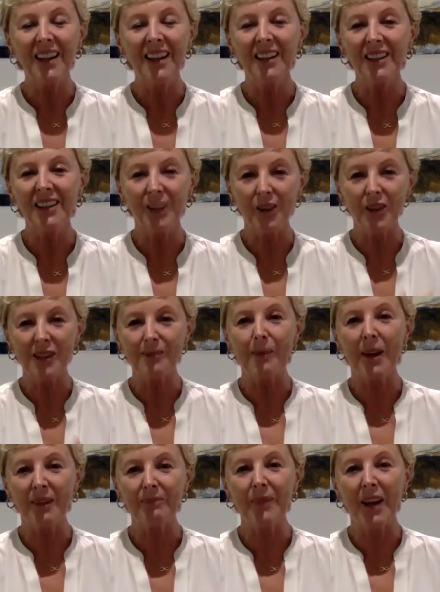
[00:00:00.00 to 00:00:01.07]
You know, there's
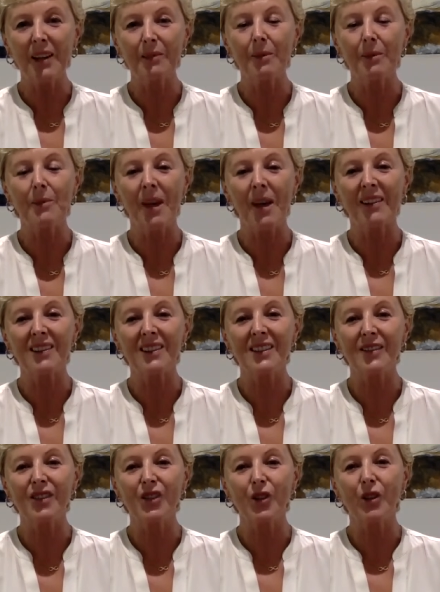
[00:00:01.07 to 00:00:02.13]
bound to be mountains
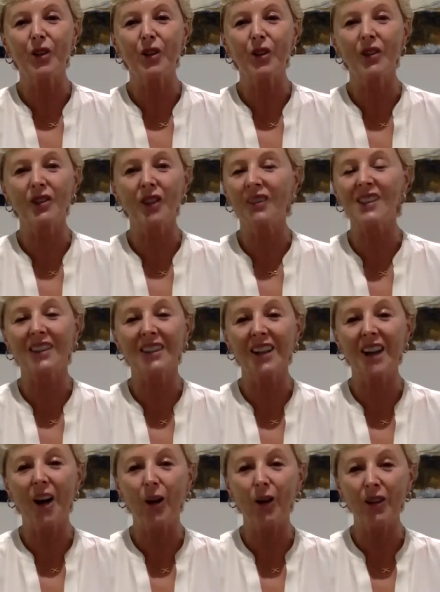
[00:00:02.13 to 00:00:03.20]
of sugar, not necessarily a
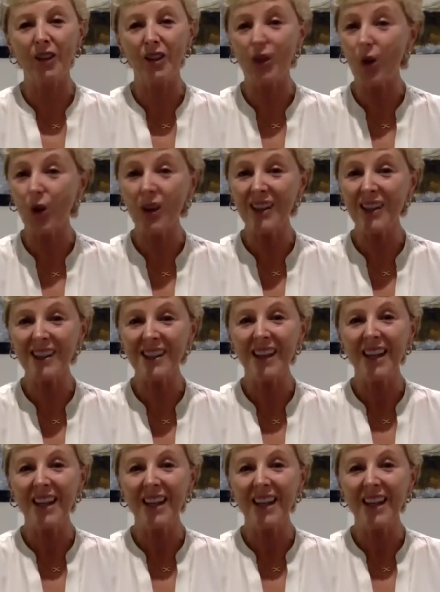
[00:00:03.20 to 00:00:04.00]
healthy choice.